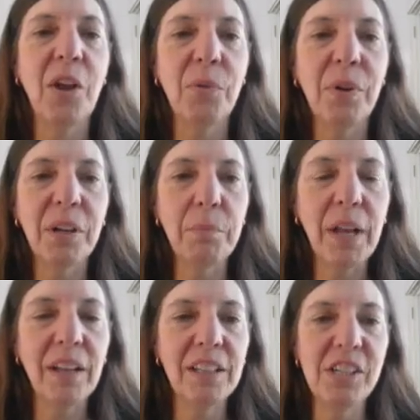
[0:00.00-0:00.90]
Welcome
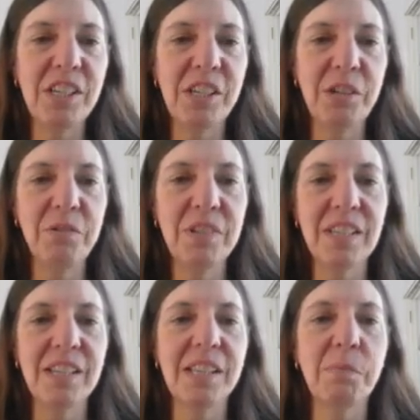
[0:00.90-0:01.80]
biology students,
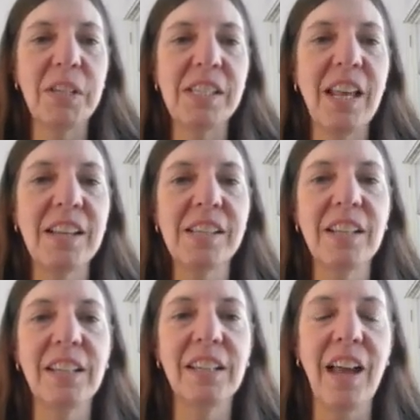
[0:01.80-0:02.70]
this is Miss Teslin.